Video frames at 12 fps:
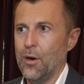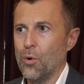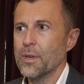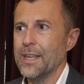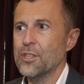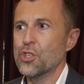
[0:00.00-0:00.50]

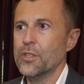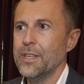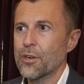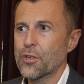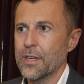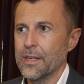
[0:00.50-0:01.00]
own
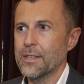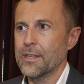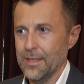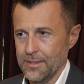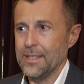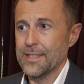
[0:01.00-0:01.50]
engineered and
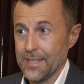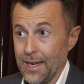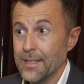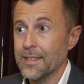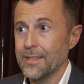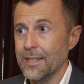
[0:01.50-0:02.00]
uh,
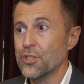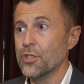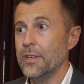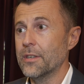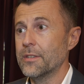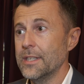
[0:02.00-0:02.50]
designed and
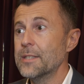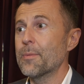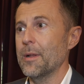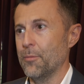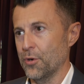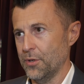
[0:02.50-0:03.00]
engineered
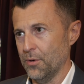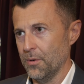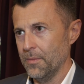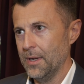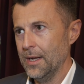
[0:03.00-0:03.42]
display module.